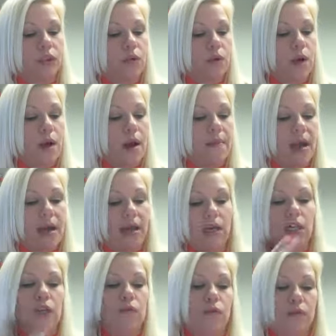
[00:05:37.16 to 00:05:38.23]
Where am I?
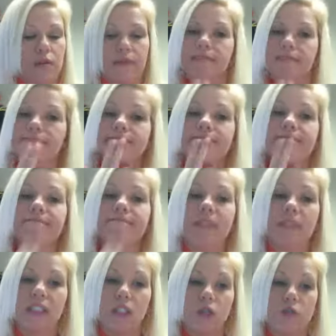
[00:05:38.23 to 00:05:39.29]
Cute.
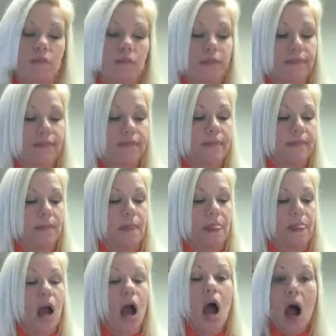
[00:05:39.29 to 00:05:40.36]
Cute.
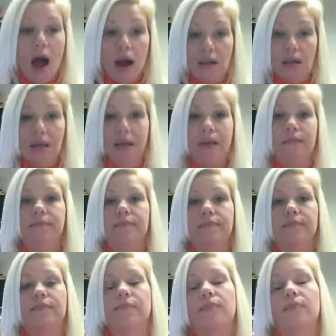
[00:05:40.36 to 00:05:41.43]
Ugly.
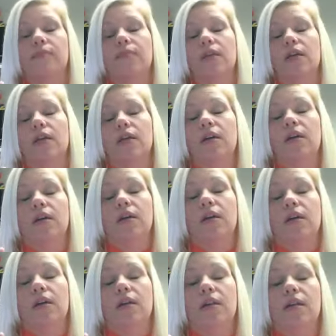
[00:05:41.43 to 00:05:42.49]

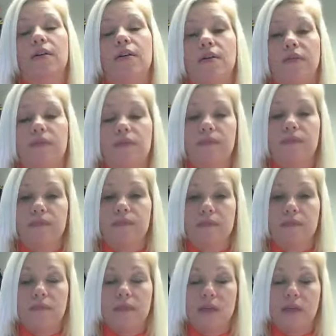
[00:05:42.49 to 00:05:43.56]
The
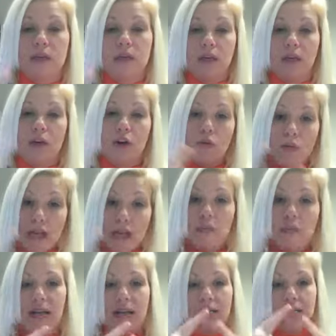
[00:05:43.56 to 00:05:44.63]
correct
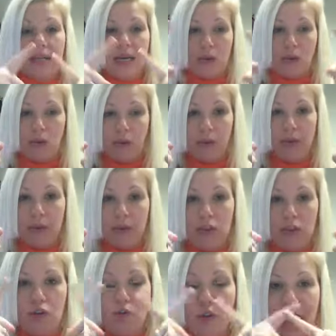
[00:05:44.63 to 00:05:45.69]
way to sign it would be with
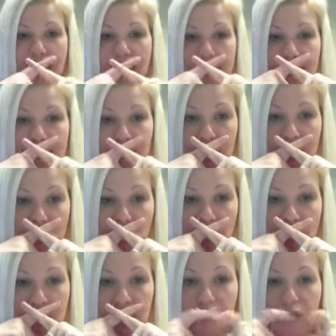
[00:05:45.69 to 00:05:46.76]
2 hands that
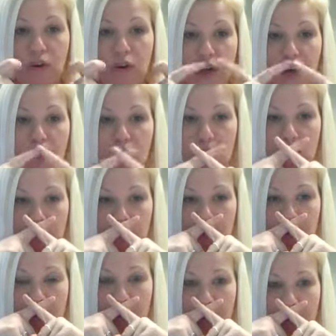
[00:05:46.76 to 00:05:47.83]
cross in front of your nose,
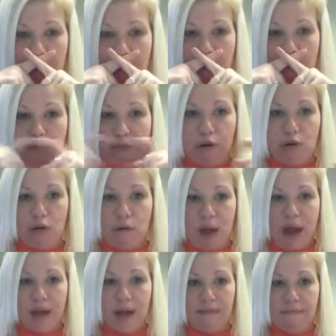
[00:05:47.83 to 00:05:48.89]
right? And then pull
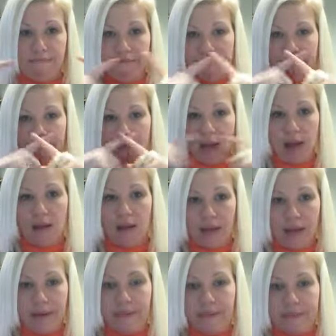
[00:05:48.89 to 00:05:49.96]
away.
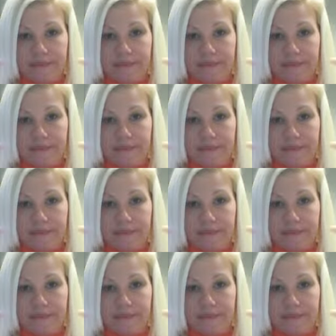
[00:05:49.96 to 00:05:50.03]
Ugly.